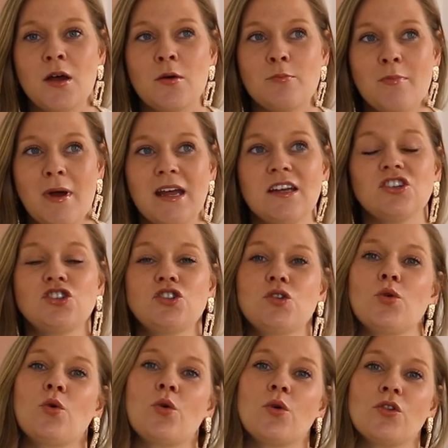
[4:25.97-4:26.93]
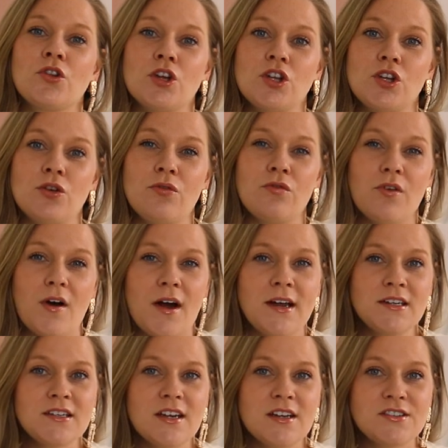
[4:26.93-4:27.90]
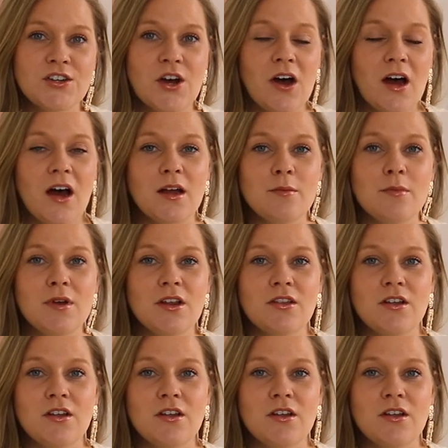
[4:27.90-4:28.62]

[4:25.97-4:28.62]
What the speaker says: make sure that you find a time